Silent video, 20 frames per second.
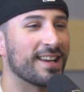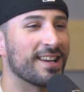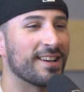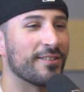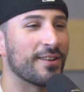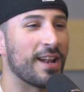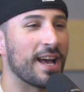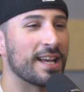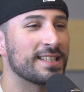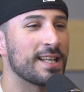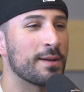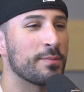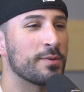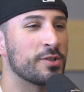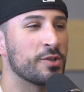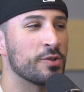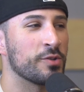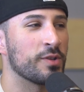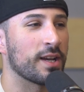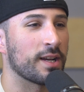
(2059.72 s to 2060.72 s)
When I step
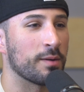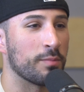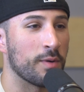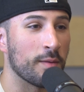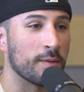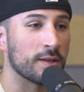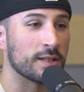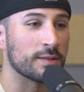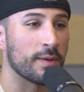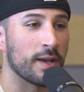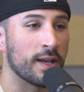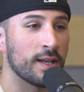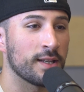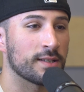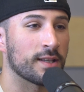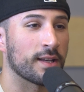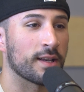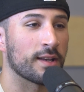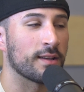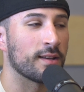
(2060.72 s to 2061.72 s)
into like a public
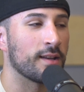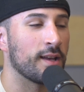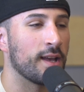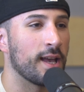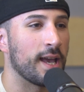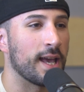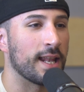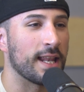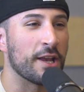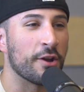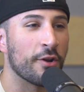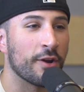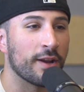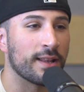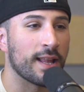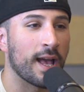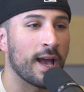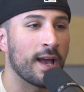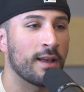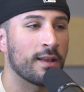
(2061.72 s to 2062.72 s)
space, like, and
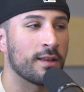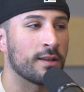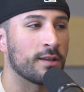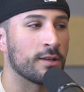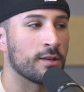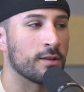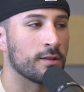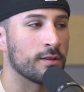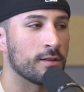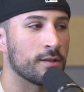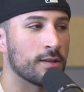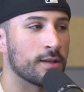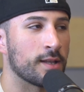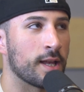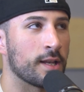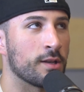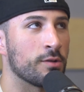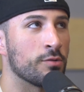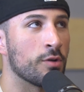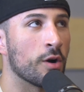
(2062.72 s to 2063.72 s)
hearing that
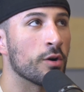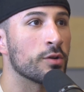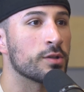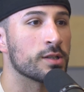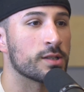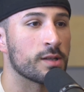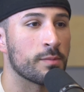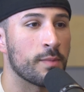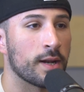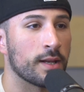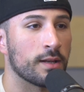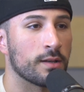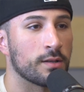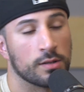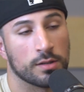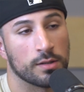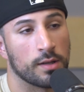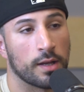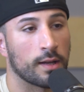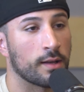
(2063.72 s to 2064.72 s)
you go to somebody and
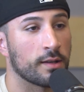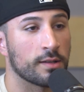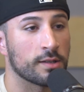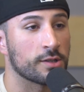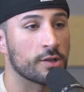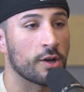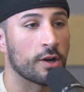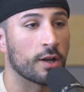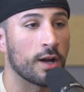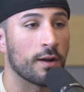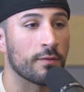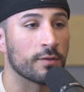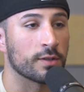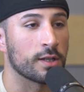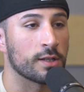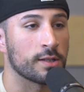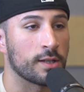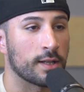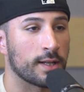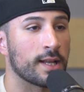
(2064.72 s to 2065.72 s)
just like start a
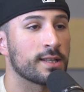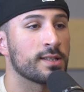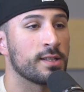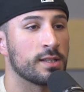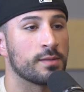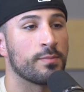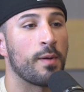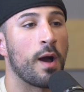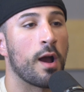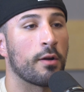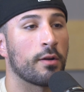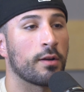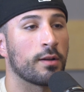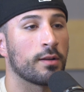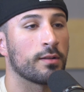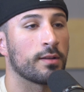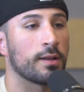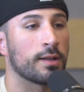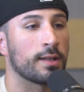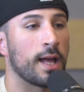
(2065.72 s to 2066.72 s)
conversation, like that's inspiring.
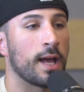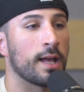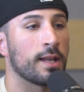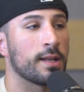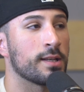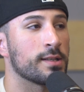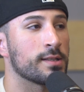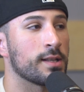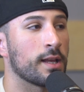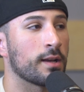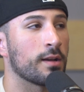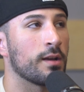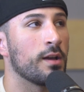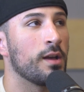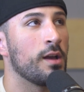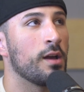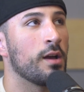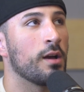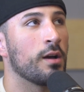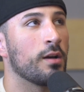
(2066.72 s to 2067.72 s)
Like that is like,
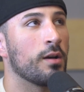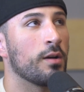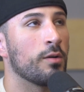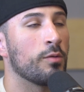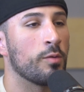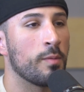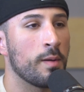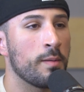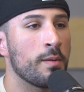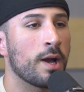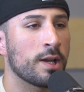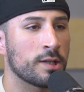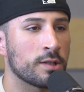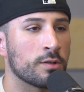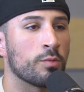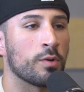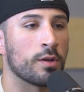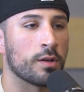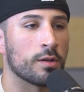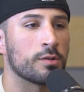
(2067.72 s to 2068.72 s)
well, maybe I
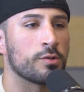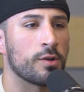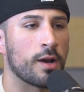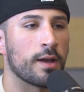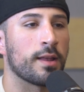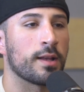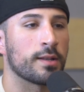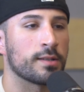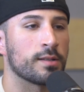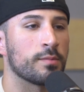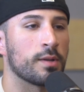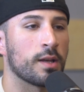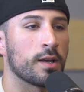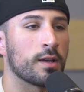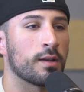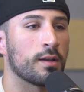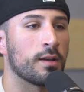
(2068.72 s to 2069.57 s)
should want to try that someday.